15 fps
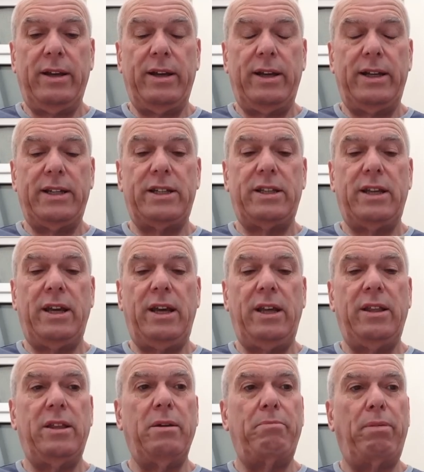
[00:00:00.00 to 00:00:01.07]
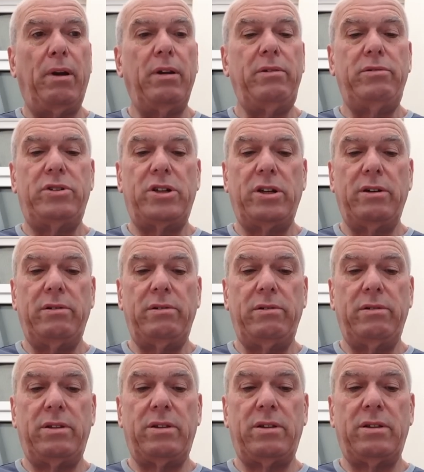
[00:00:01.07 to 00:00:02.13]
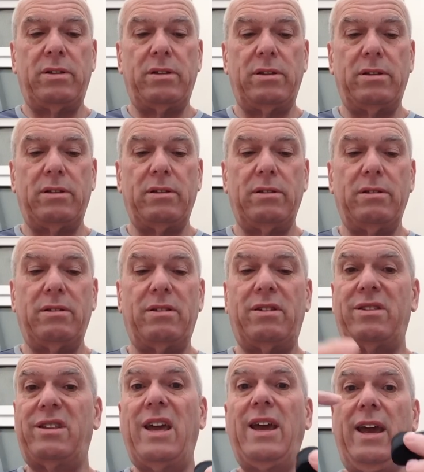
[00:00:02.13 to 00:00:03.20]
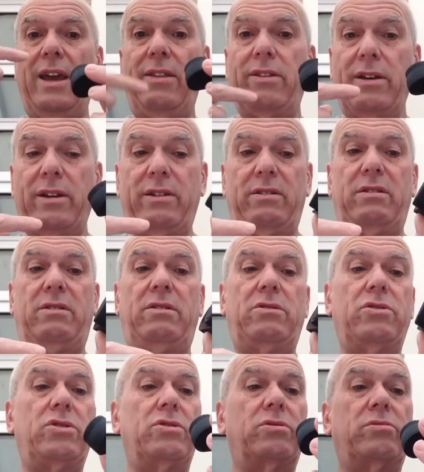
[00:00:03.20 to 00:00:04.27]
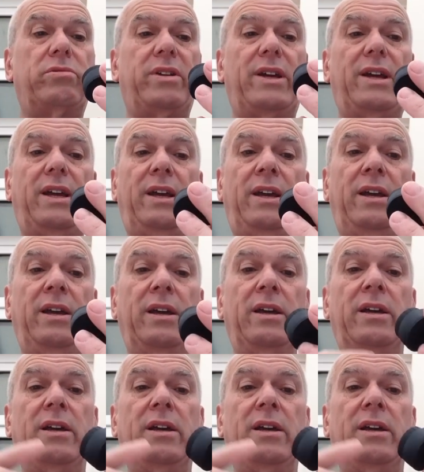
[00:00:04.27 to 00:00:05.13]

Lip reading: it's the Bluetooth thingy that does all the,